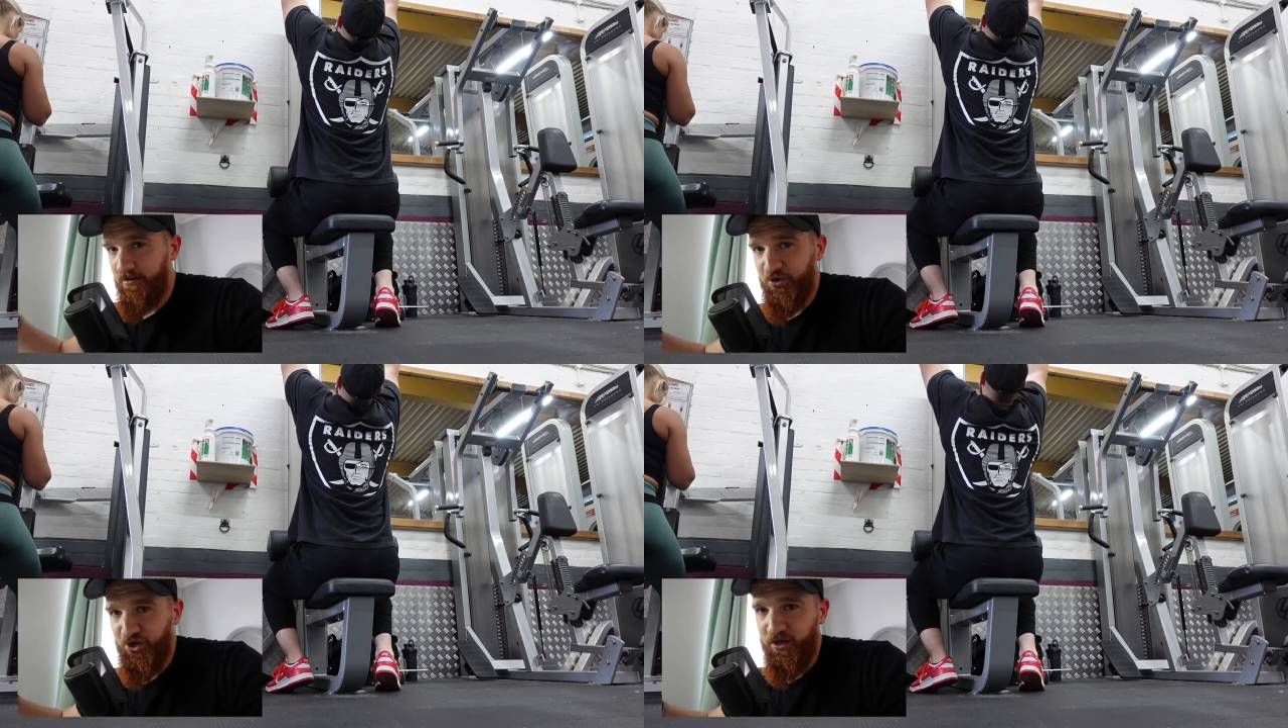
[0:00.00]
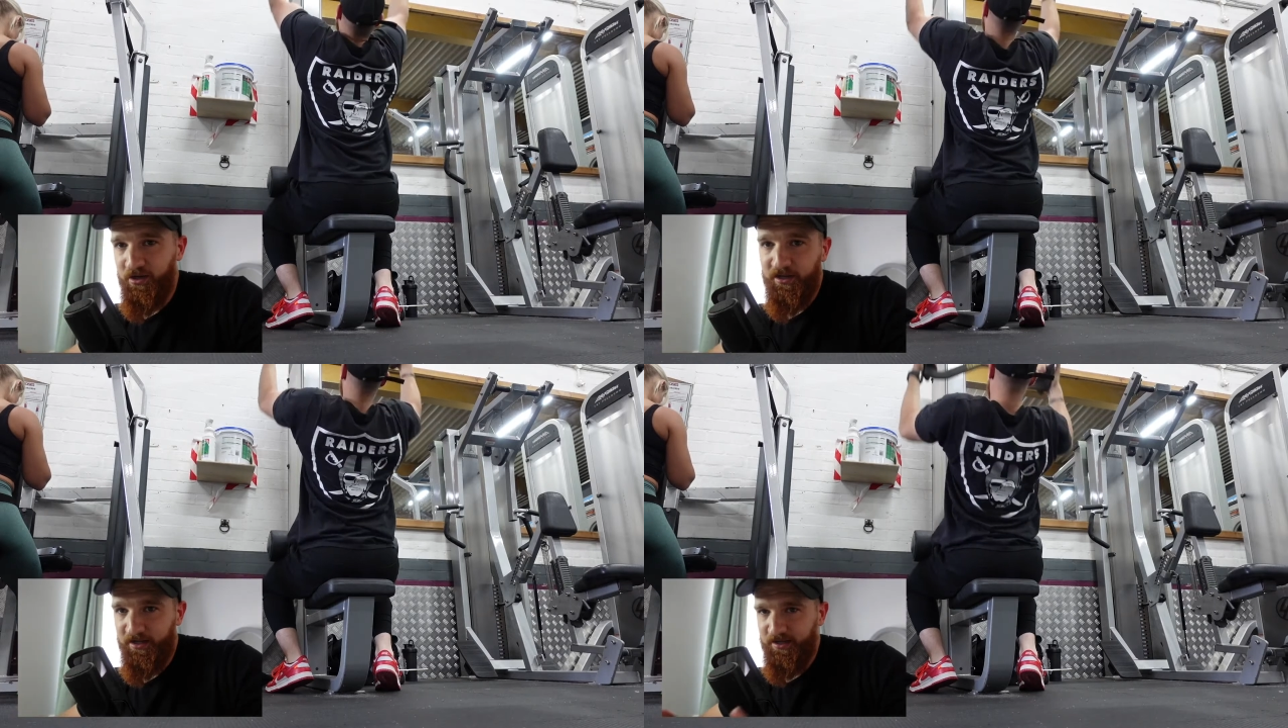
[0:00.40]
machine
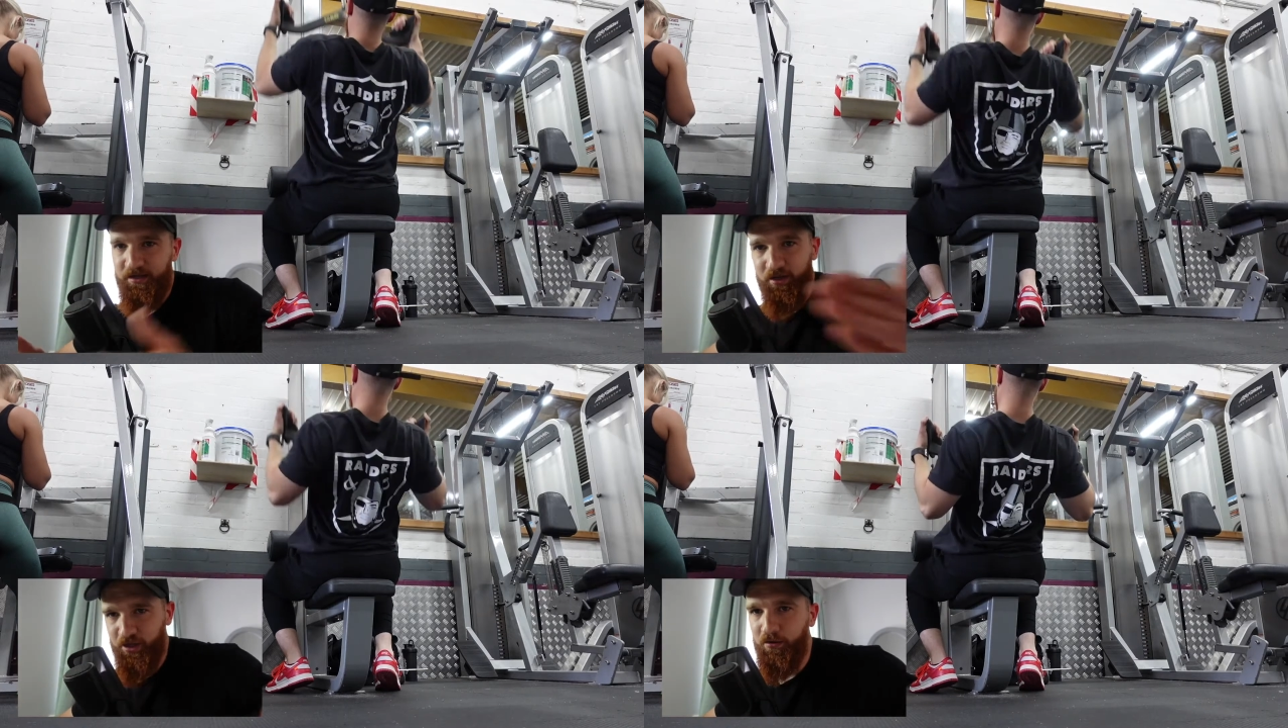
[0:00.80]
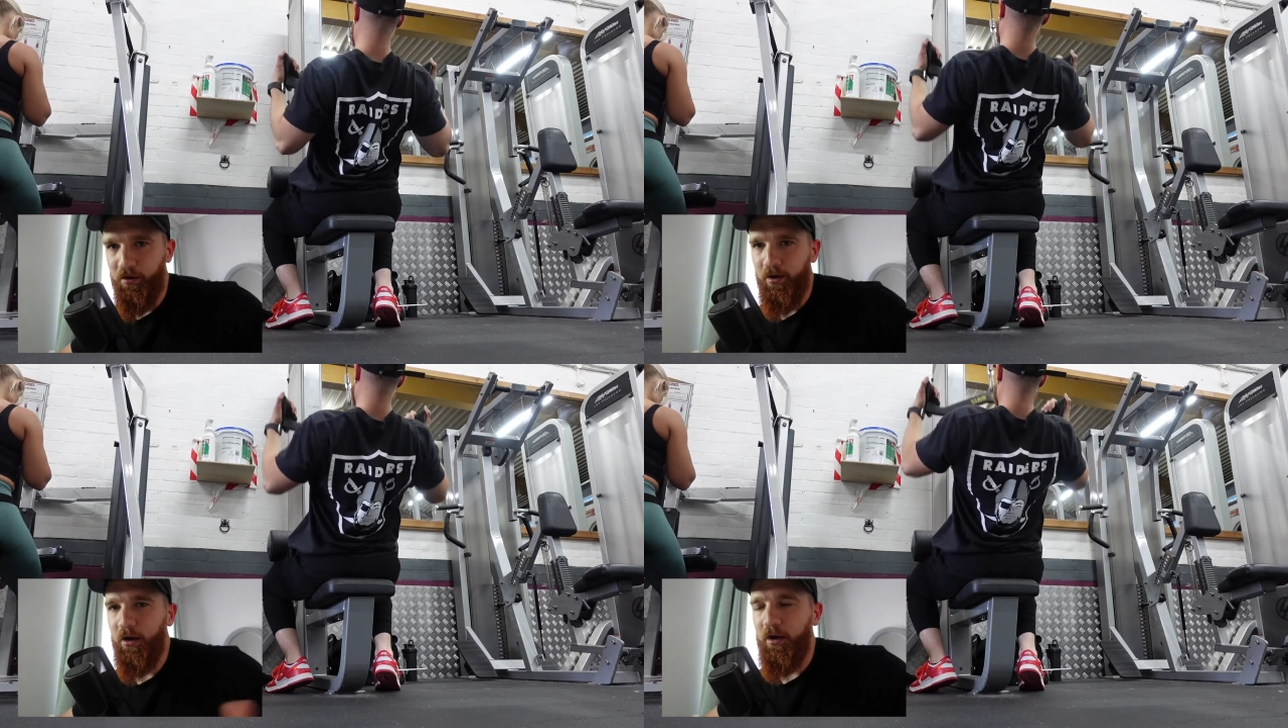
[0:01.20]
is 2
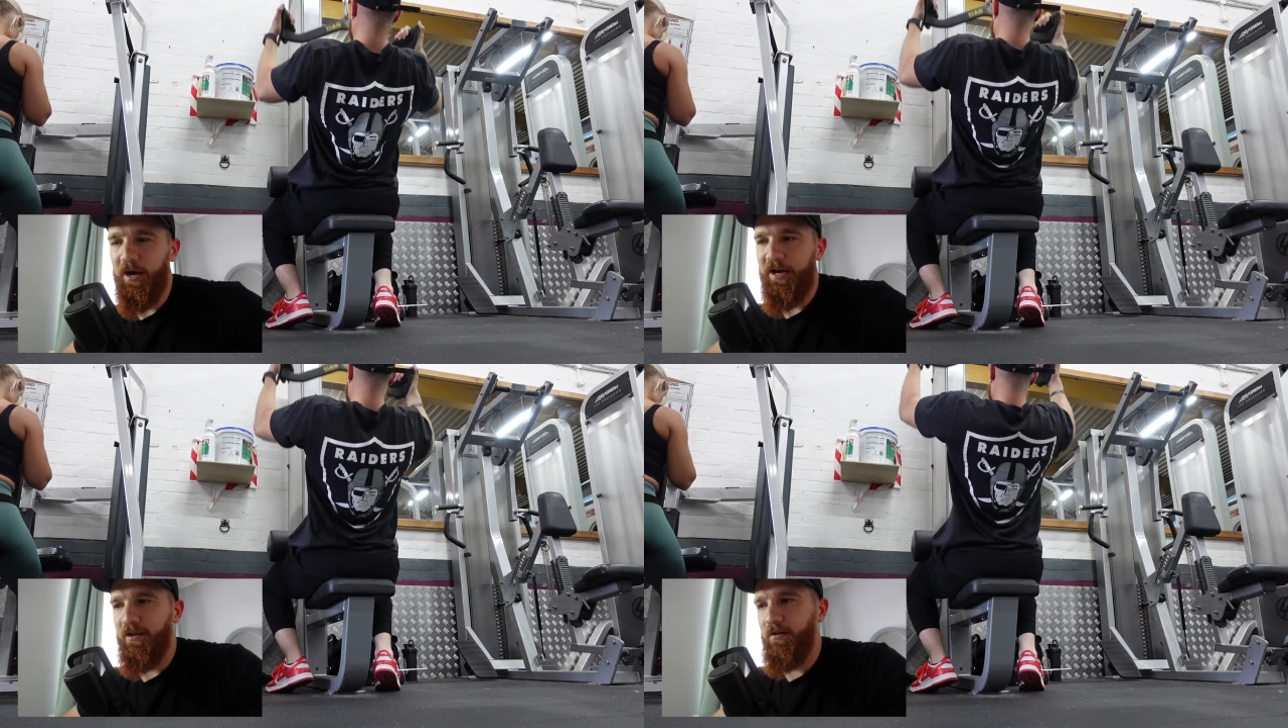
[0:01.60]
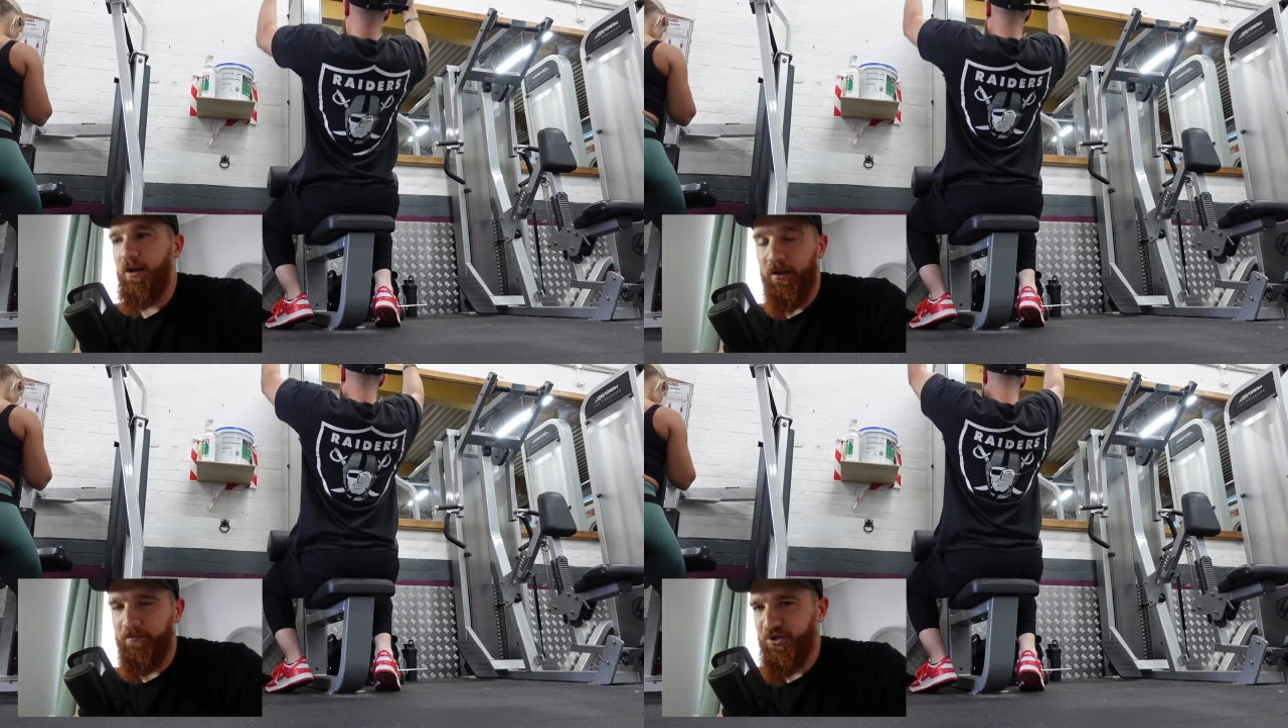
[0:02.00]
RER at
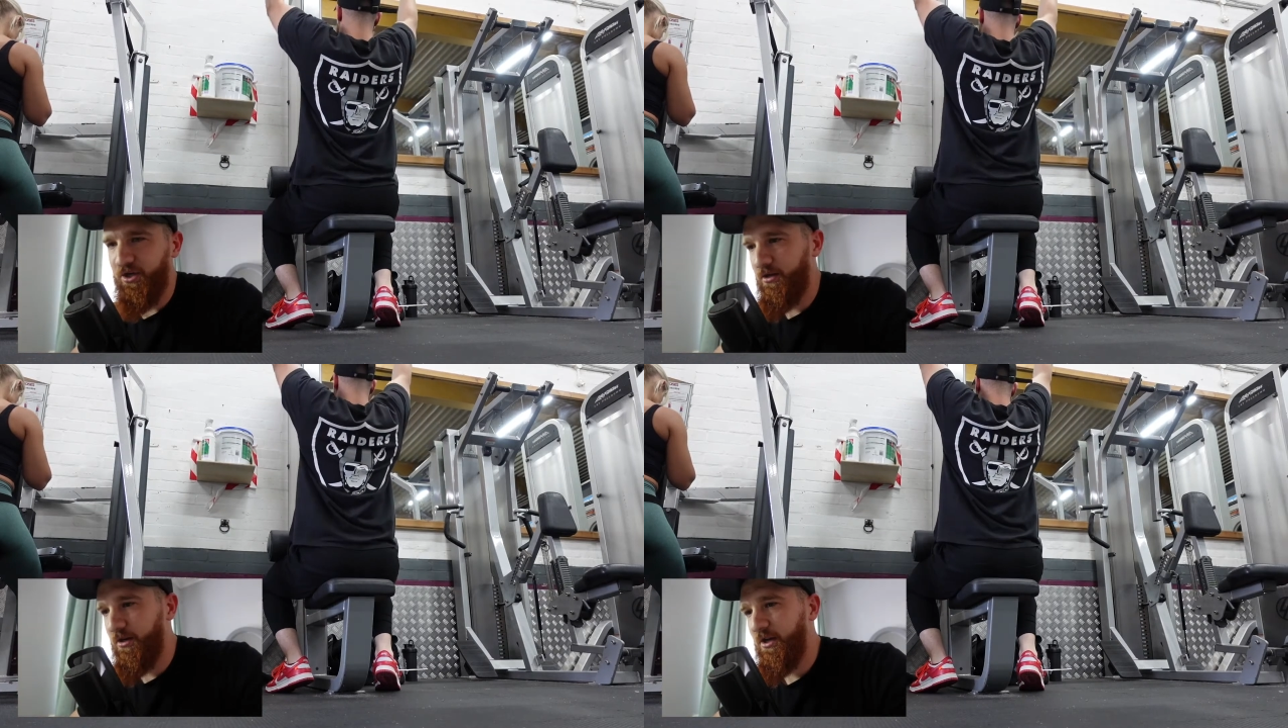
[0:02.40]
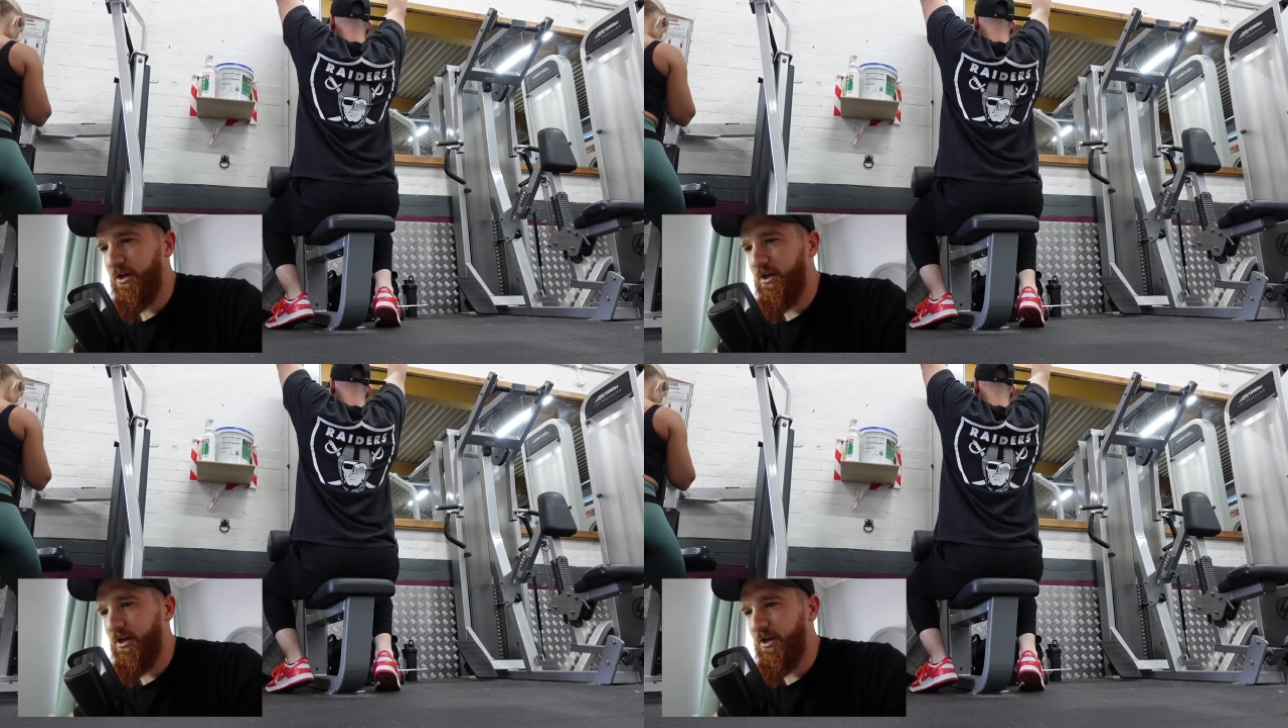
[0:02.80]
another machine.